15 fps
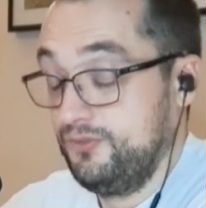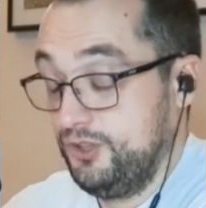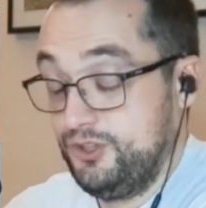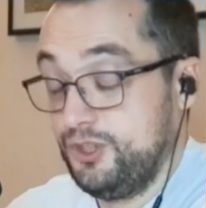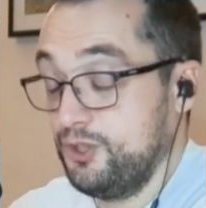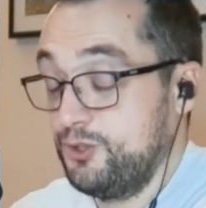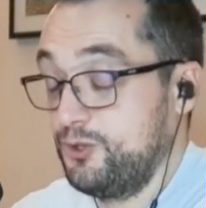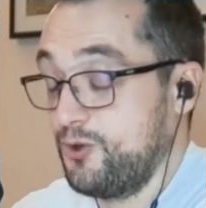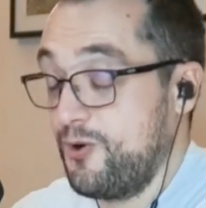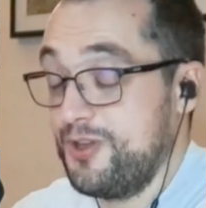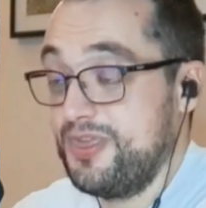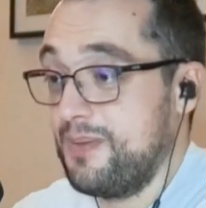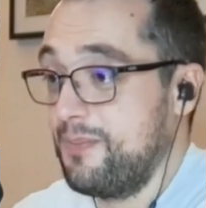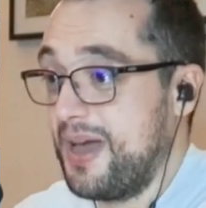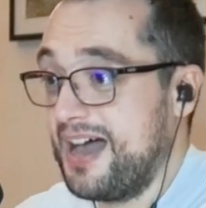
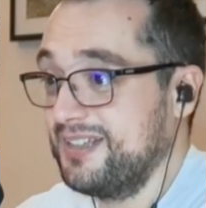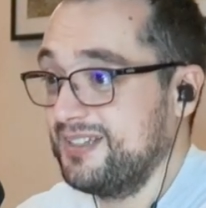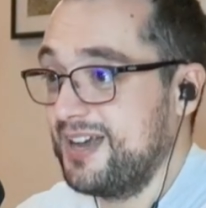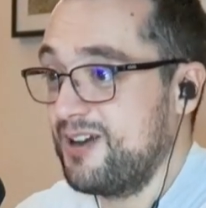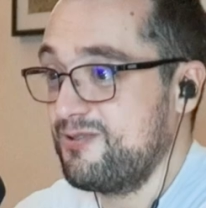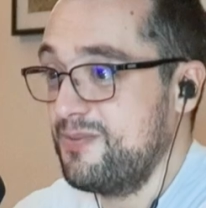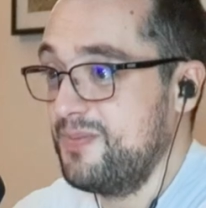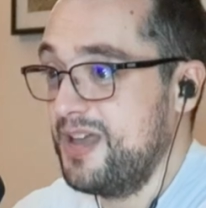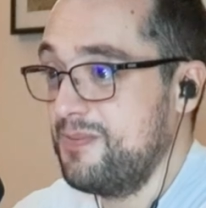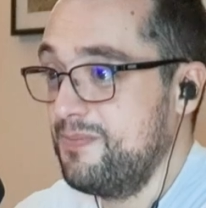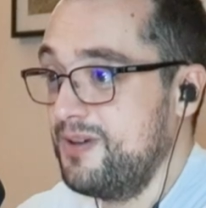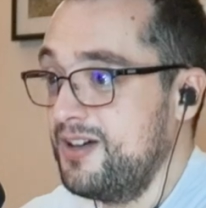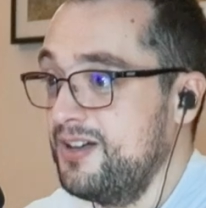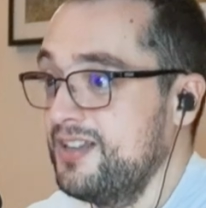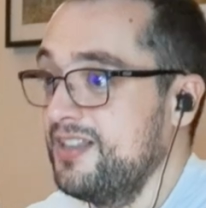joined the band, I
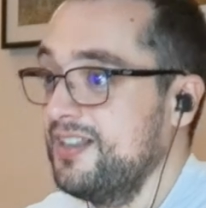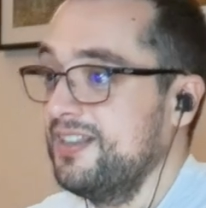remember.